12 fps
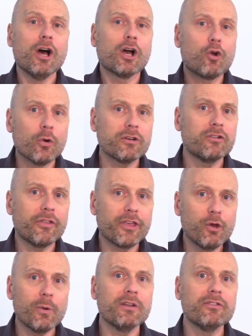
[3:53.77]
according to
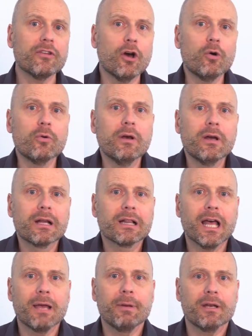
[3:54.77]
the UN's own
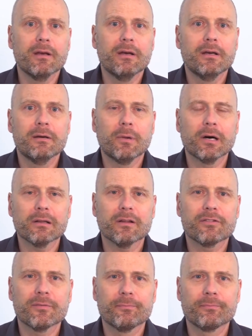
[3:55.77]
climate
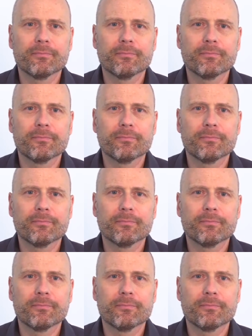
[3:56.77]
models.